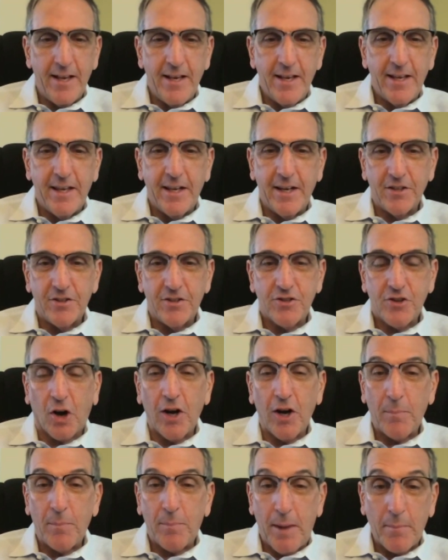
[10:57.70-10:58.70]
in a
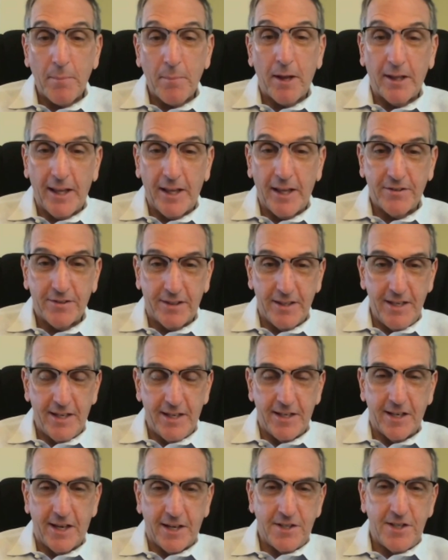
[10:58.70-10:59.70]
startup MLS
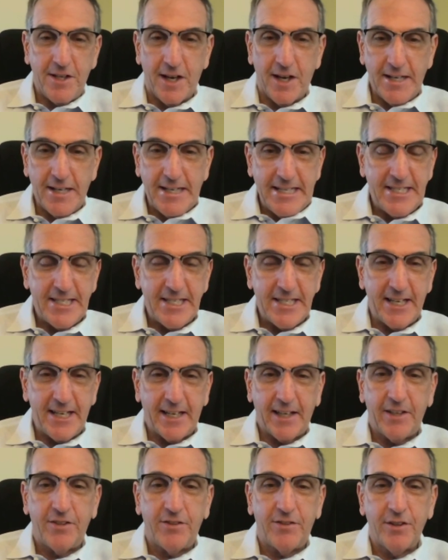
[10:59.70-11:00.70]
league in
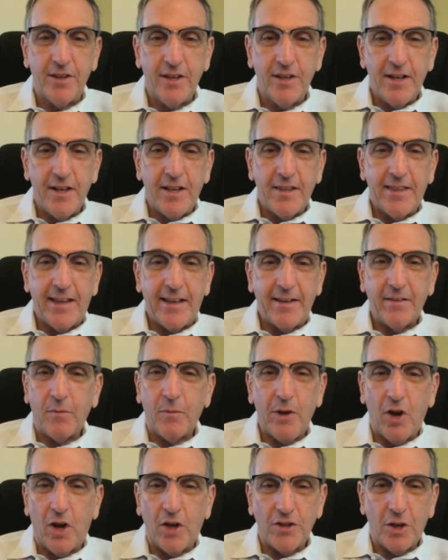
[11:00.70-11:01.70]
1996 that
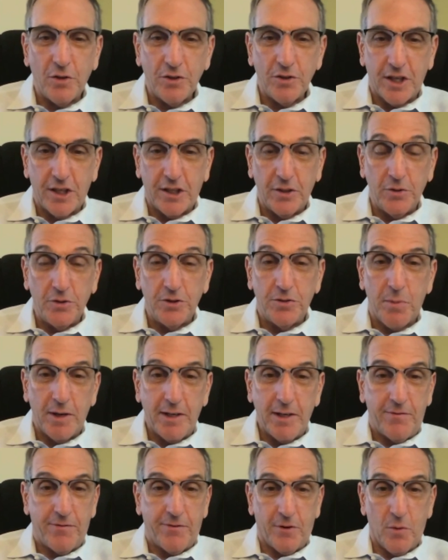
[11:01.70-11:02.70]
we all know is going to lose
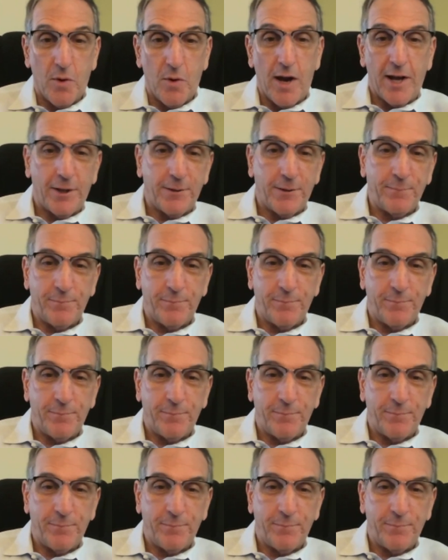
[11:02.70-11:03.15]
money for a while,